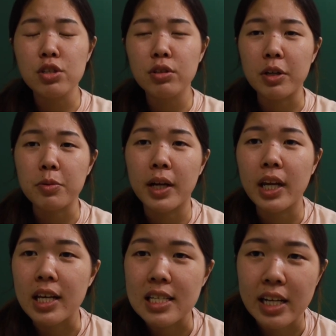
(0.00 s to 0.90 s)
So there's one
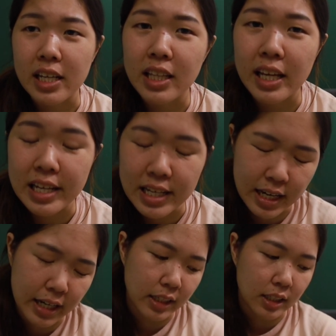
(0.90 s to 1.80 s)
that is like daily
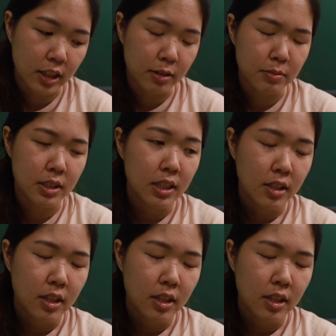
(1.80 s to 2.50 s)
items,